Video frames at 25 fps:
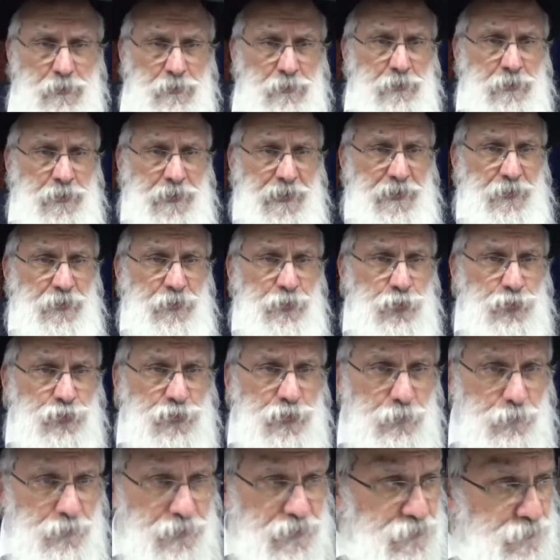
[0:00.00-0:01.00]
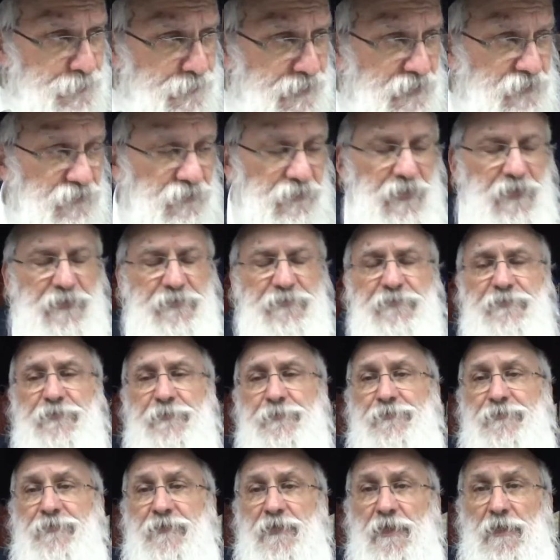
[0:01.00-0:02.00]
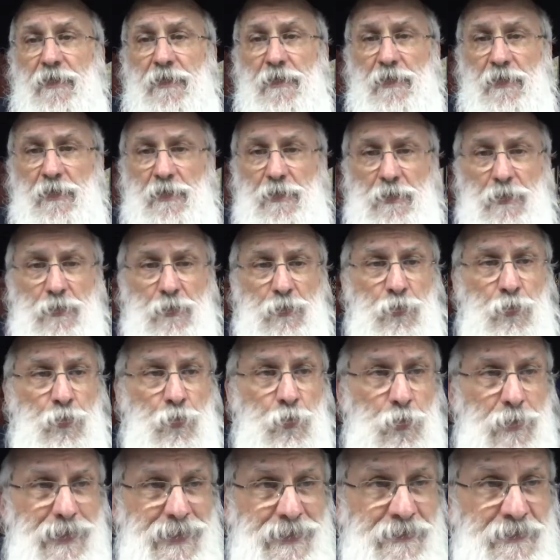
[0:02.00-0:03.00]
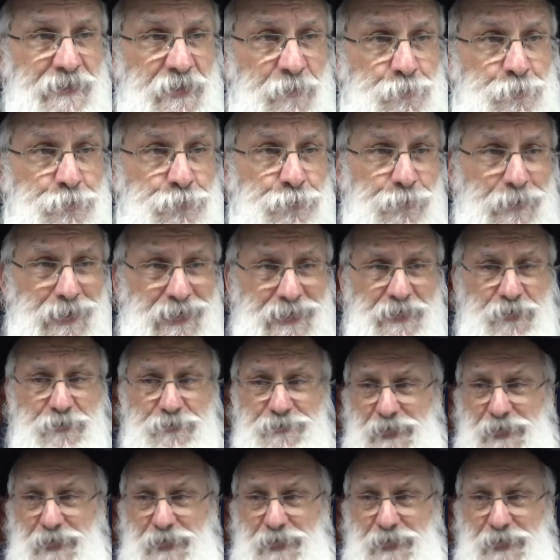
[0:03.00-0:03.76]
okay, usually which means life. In the prayer